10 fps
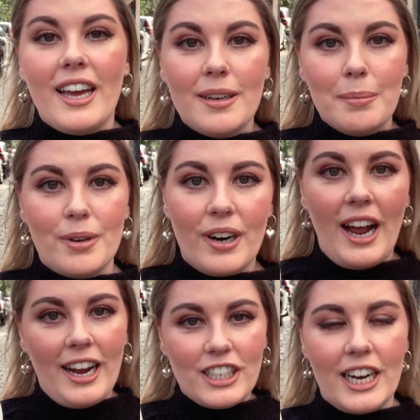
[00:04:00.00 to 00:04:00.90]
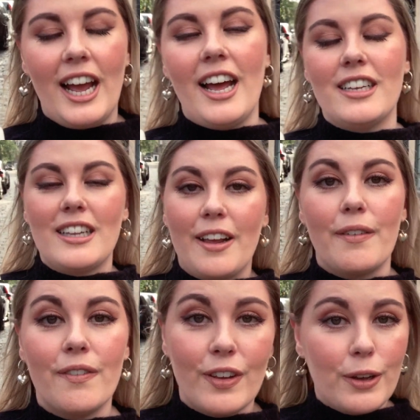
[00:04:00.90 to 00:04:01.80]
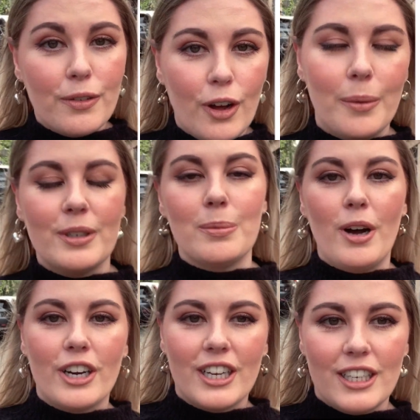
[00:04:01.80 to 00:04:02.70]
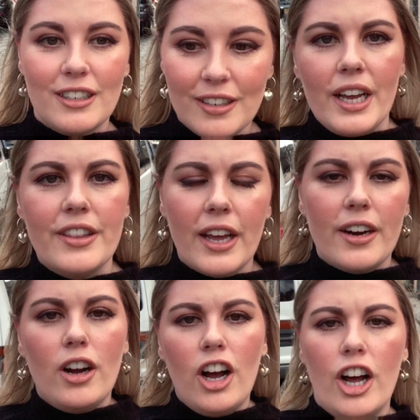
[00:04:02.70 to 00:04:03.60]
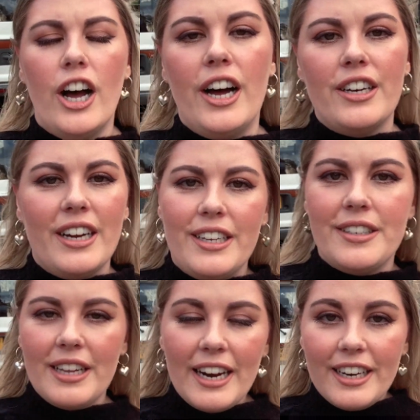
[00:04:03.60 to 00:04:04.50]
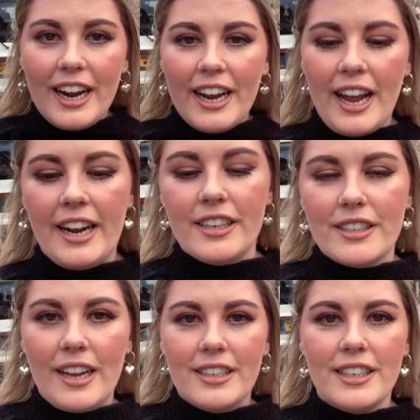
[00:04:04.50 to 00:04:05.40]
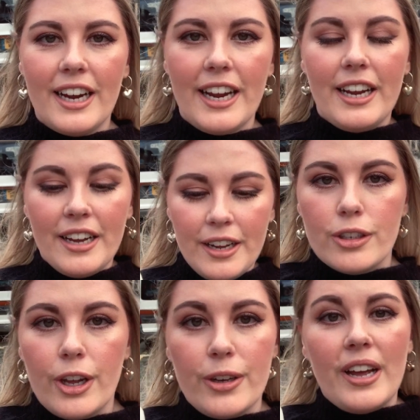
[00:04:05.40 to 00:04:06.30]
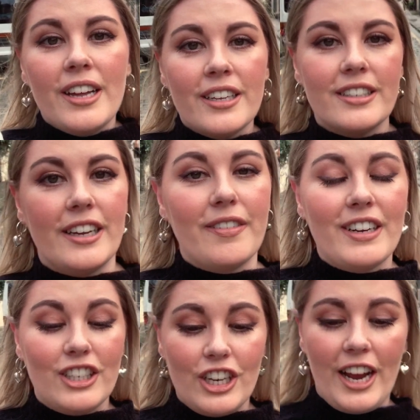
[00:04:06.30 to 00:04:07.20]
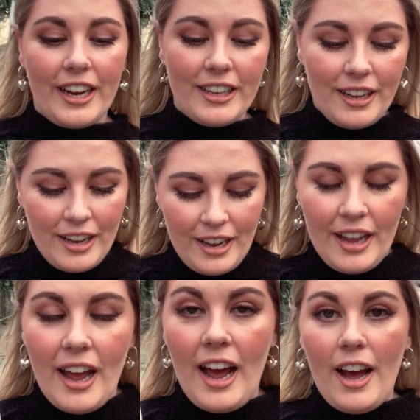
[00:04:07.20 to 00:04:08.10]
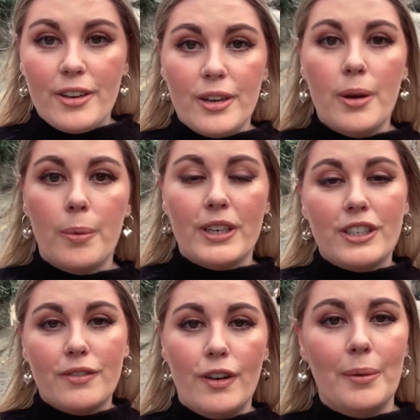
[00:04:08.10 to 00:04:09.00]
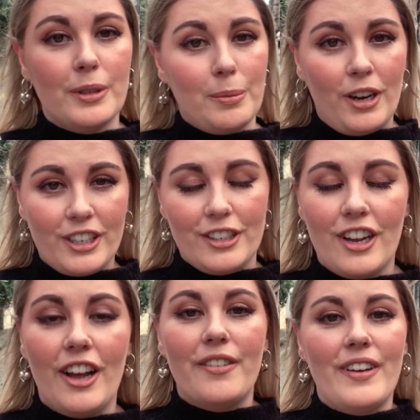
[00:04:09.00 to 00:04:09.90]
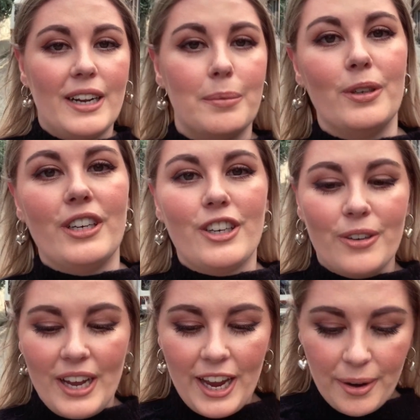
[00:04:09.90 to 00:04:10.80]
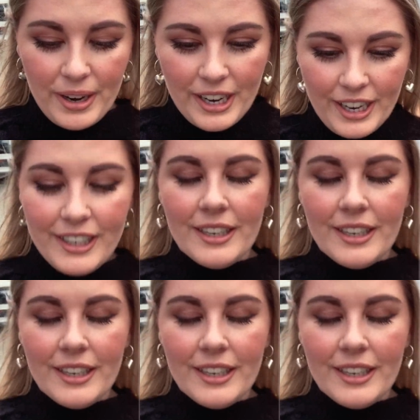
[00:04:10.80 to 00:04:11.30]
Edinburgh actually has a few farmers markets that are on a Saturday and a Sunday, so definitely check out which farmers markets are available in your area.